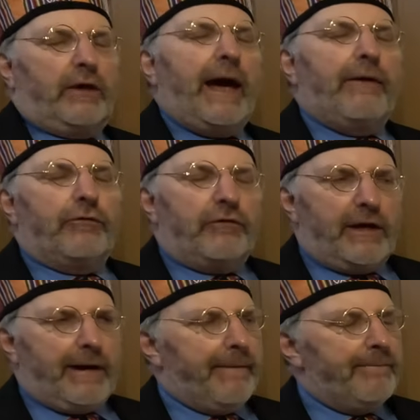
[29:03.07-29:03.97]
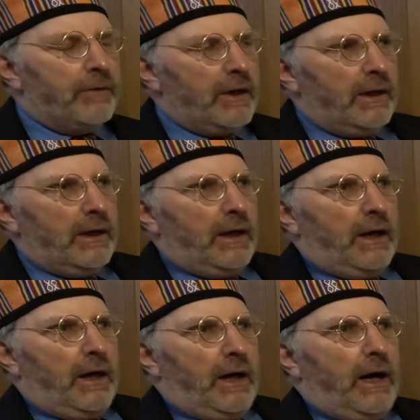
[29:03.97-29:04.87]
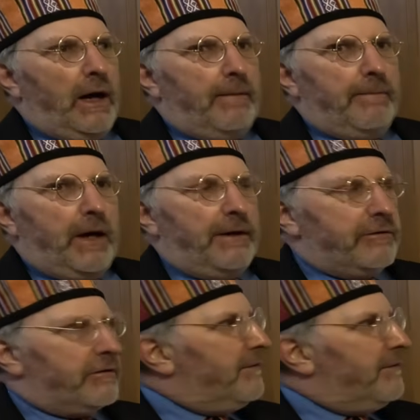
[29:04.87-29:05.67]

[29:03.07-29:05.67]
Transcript: counts here. And